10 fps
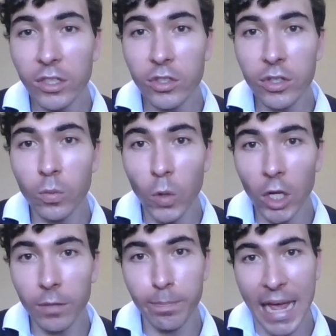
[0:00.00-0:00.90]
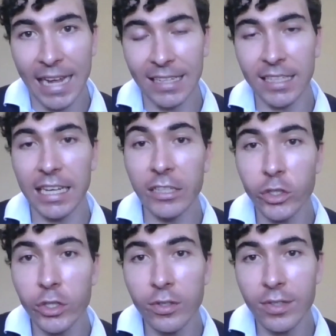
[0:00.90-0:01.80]
to the World Bank, in
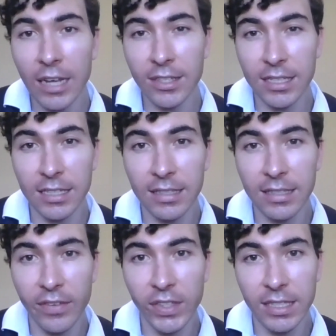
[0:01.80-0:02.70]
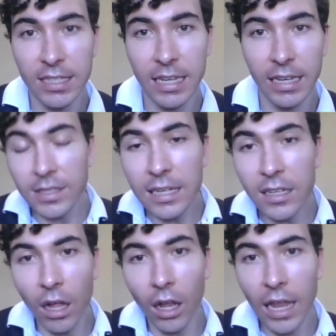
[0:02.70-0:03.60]
2017,
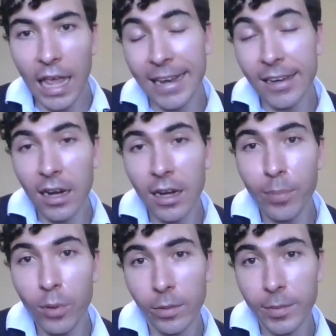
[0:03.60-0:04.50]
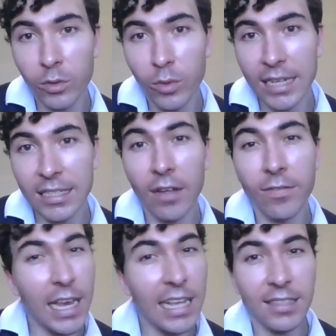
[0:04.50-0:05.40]
Senegal had an unemployment rate of
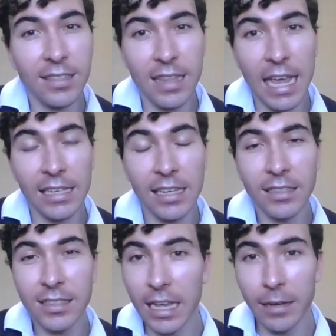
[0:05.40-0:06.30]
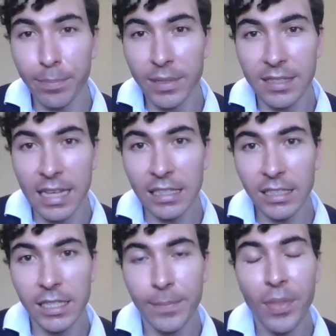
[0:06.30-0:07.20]
less than
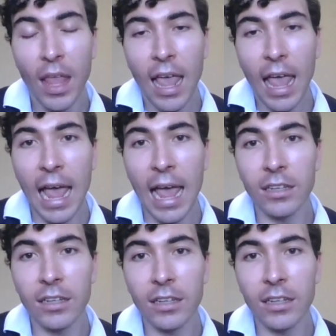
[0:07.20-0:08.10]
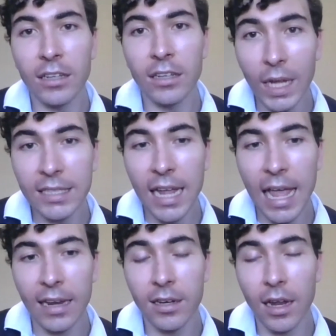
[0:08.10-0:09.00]
10%, and Rwanda
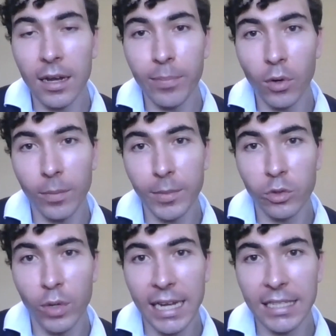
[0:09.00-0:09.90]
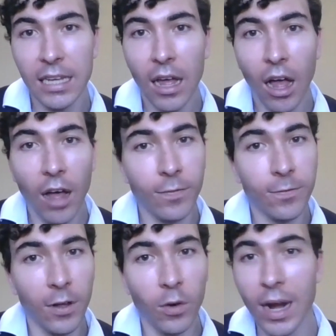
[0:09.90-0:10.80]
had an unemployment rate of
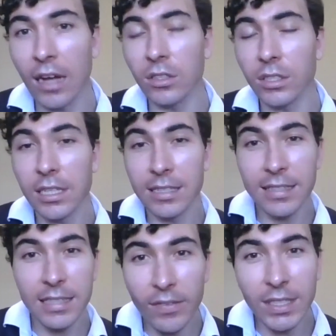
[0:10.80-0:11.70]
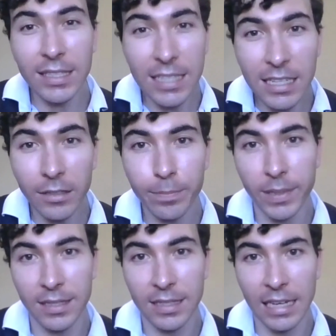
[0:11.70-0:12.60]
around 17%.
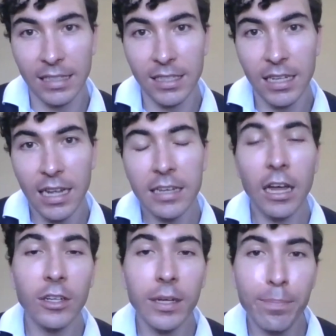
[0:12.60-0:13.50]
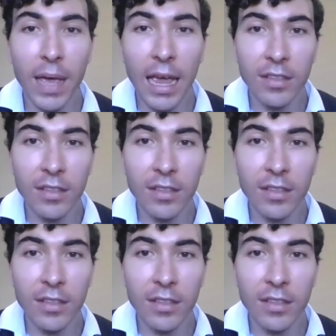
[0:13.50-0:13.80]
Now, compare